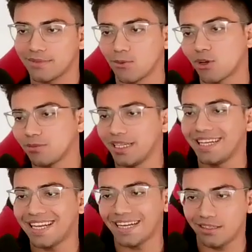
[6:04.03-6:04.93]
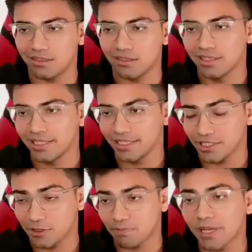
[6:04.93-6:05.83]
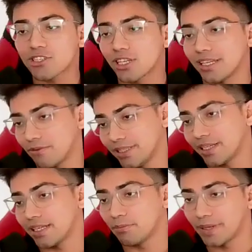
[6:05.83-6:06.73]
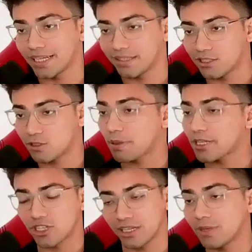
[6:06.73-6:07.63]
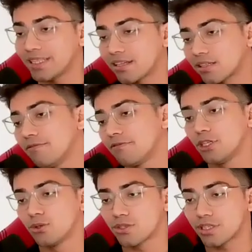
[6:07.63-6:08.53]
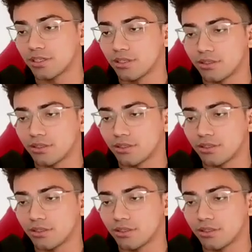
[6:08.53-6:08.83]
They want to be led, especially when they're in pain, especially when they're confused.